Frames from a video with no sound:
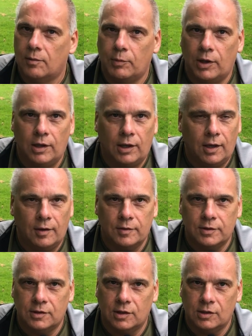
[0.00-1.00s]
Being
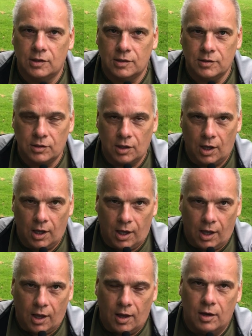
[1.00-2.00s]
able to just
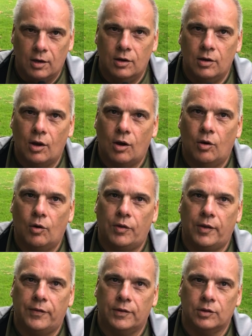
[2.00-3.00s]
know
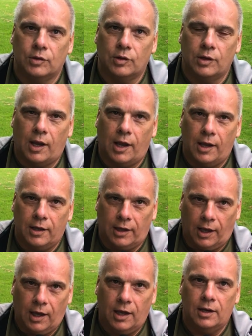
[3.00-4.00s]
that the Lord
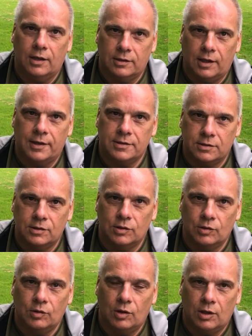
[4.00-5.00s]
can and does
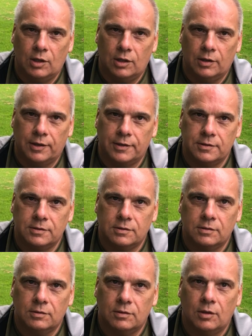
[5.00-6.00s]
do healings.
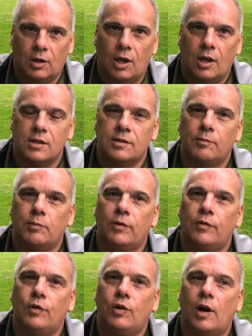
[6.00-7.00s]

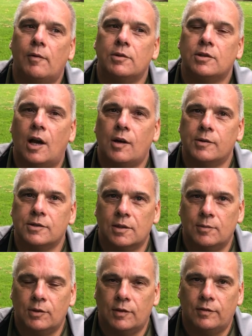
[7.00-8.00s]
Before, I would talk with
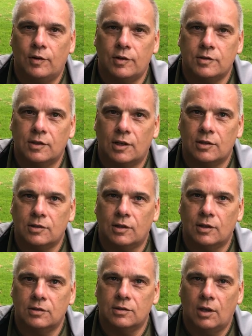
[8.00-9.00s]
some of the folks in our
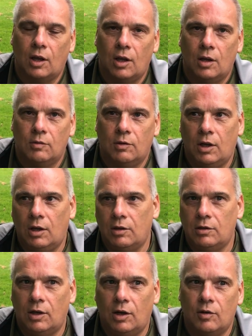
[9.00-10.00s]
church. Well,
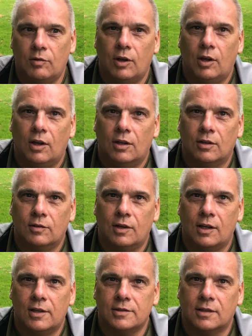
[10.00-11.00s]
the Lord
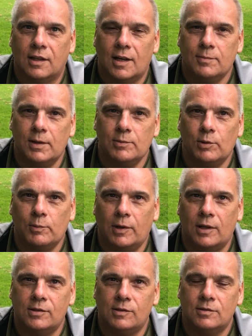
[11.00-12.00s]
heals a lot of people, but
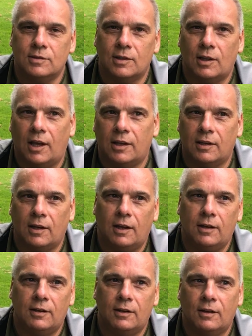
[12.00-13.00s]
it's usually like in
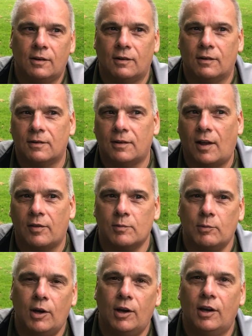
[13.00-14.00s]
India or South
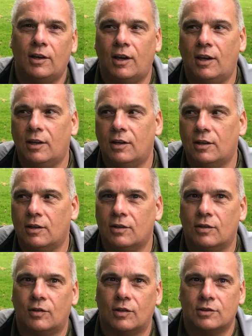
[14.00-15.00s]

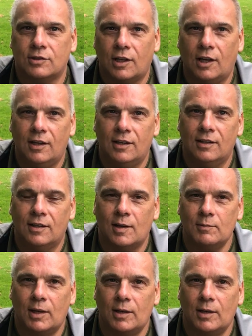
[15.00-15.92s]
America or China.